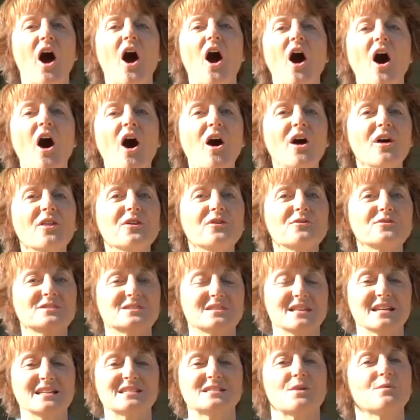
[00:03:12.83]
All those
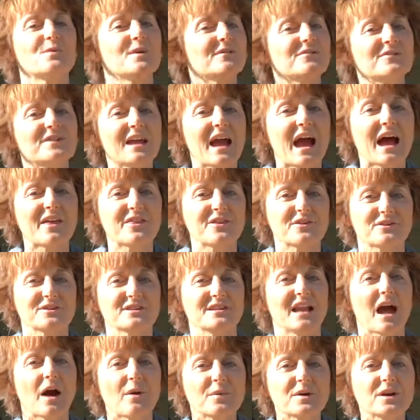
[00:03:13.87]
things that we've gathered,
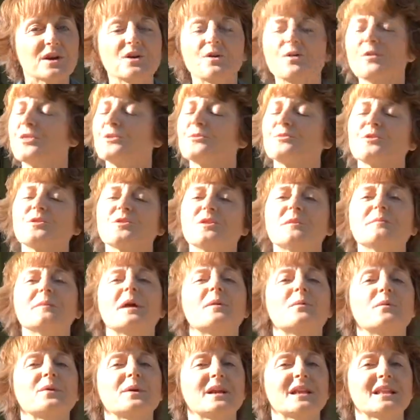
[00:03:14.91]
now we're going to go through them and
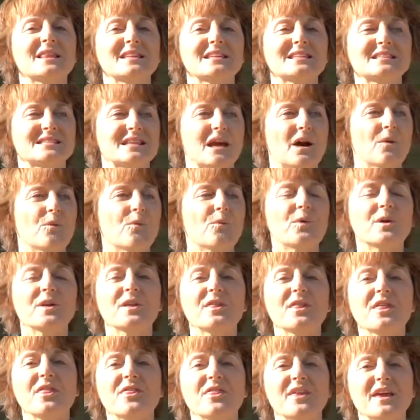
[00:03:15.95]
we're going to list out what are
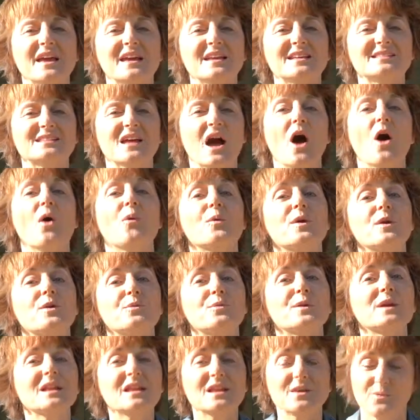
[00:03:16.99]
the things we
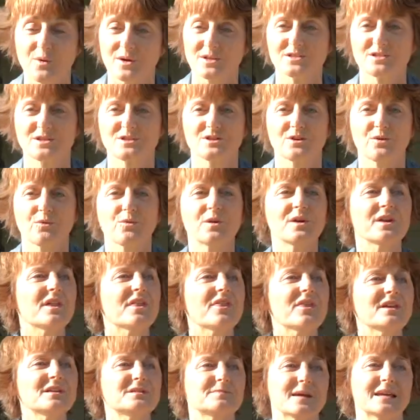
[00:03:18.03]
really want to do. What are the
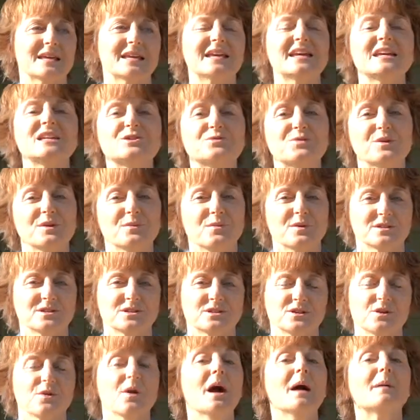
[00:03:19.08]
things my kids really want to
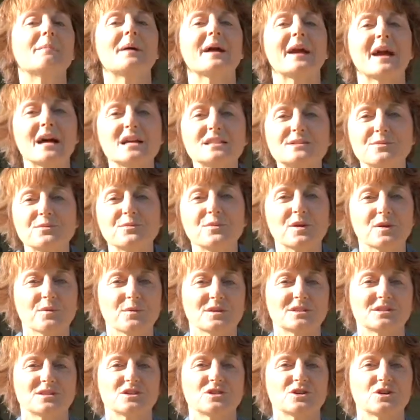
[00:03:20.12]
do? My husband really
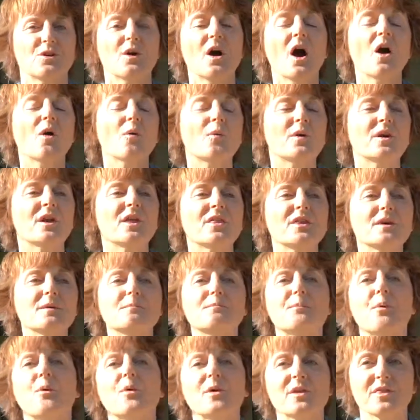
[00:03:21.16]
wants to do. What are the
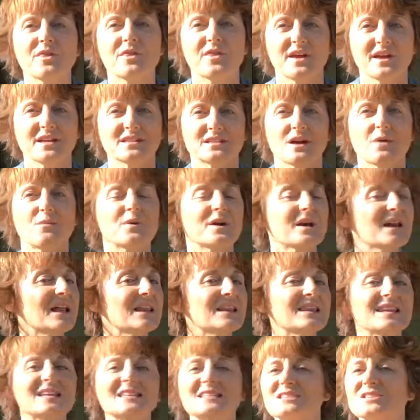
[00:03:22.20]
important things? And we're going
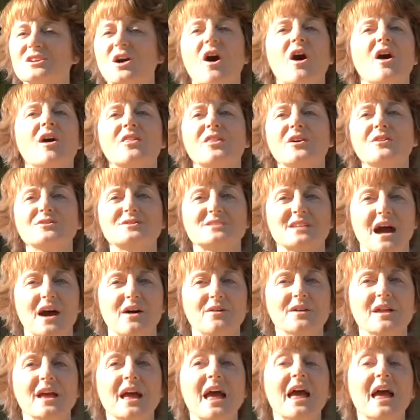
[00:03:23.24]
to list all those out.